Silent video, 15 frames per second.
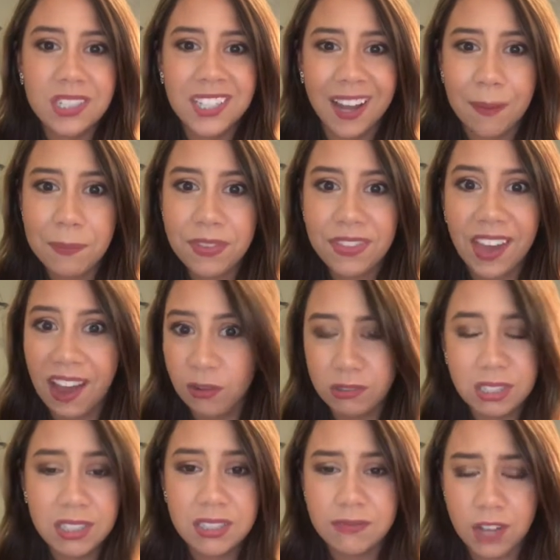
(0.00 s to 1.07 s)
dump
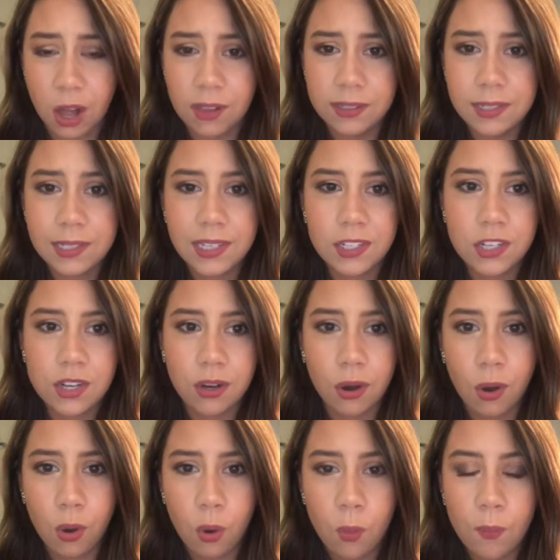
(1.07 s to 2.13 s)
thousands of dollars into your
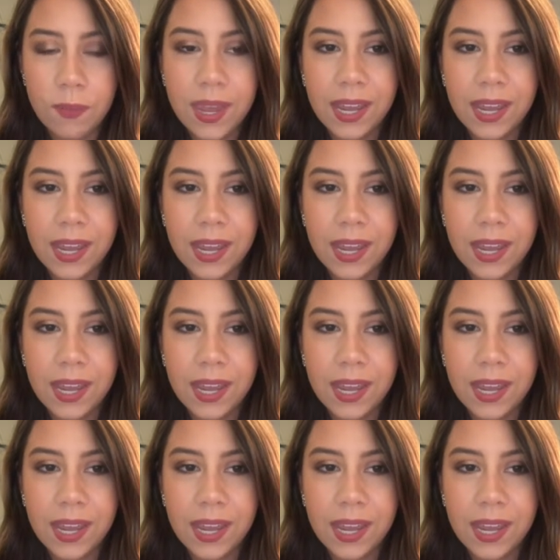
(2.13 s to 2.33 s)
home